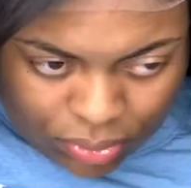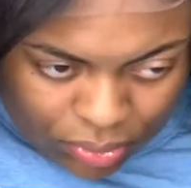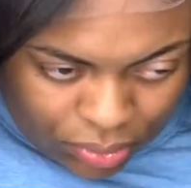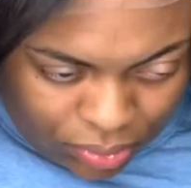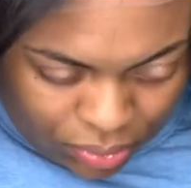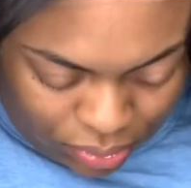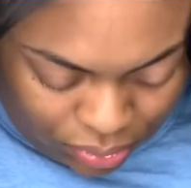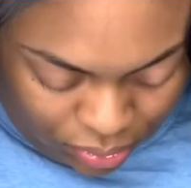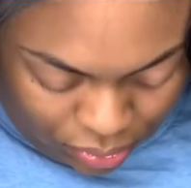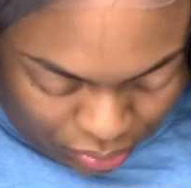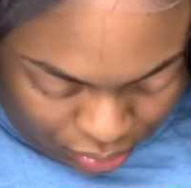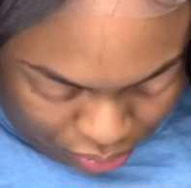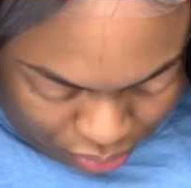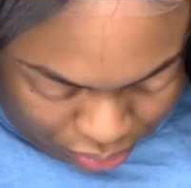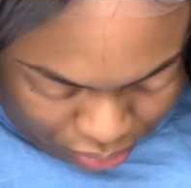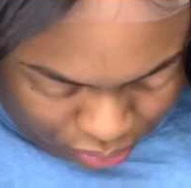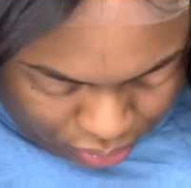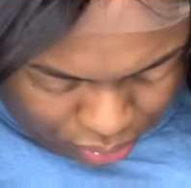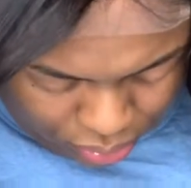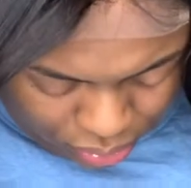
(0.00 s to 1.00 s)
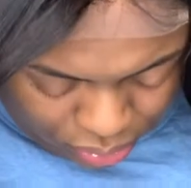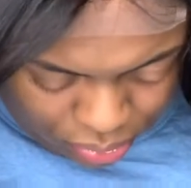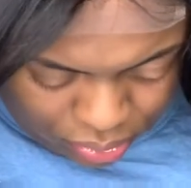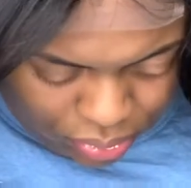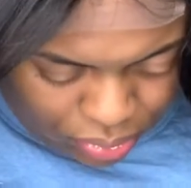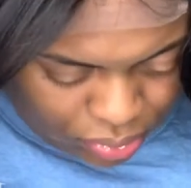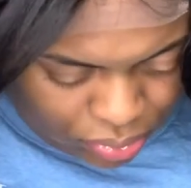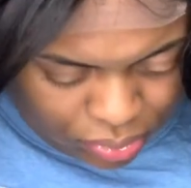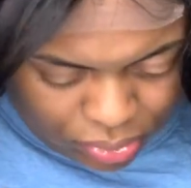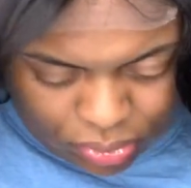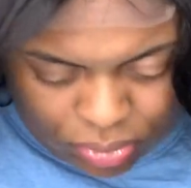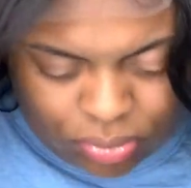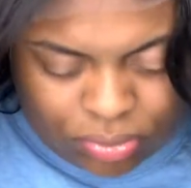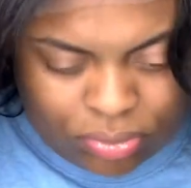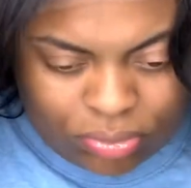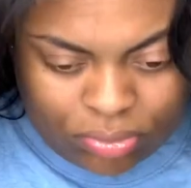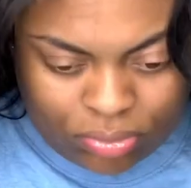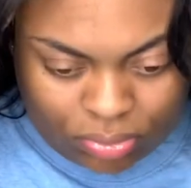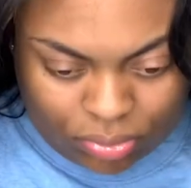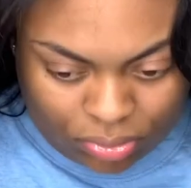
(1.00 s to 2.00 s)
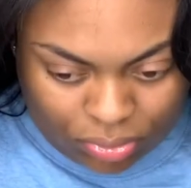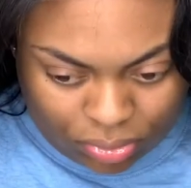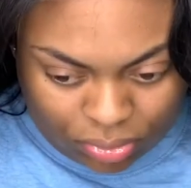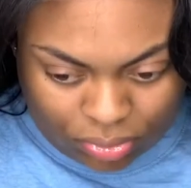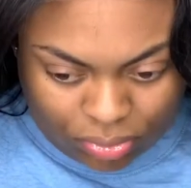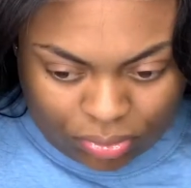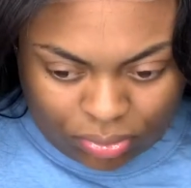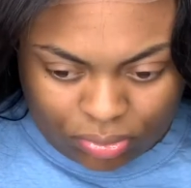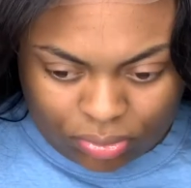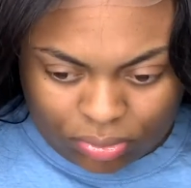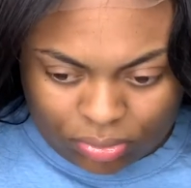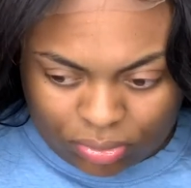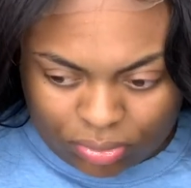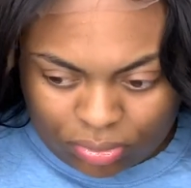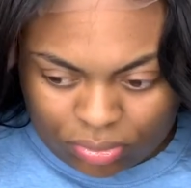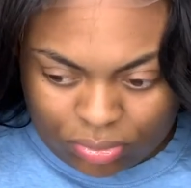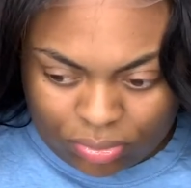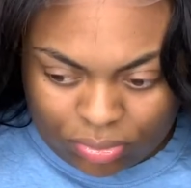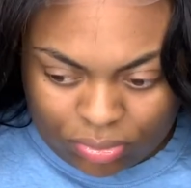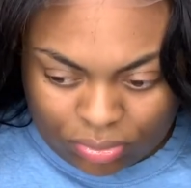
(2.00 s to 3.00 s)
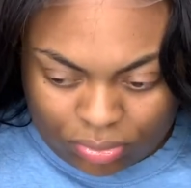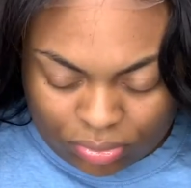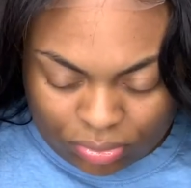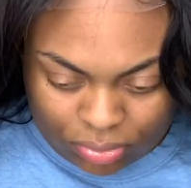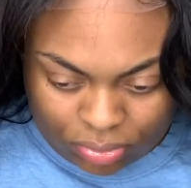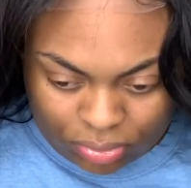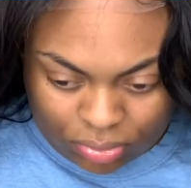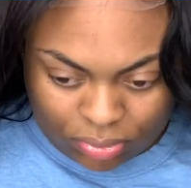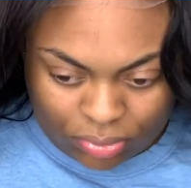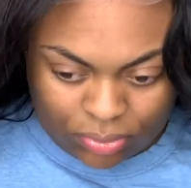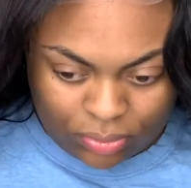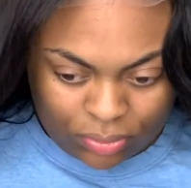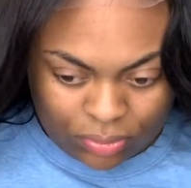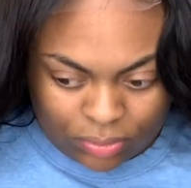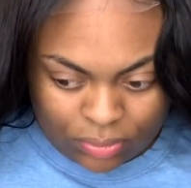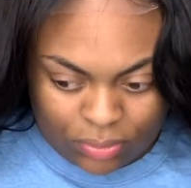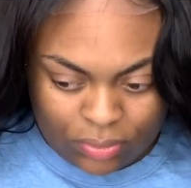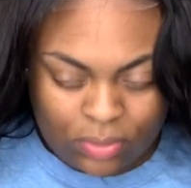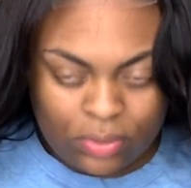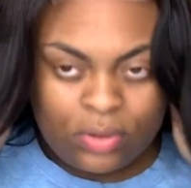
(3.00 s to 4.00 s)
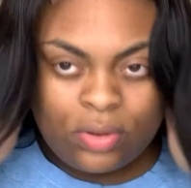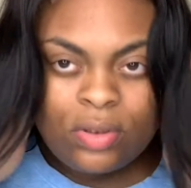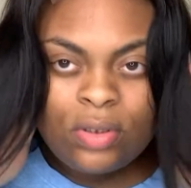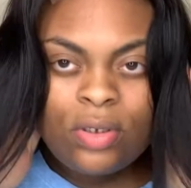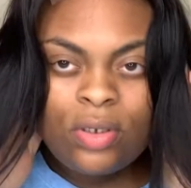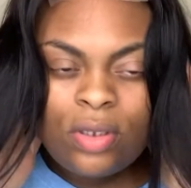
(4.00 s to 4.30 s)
(silence)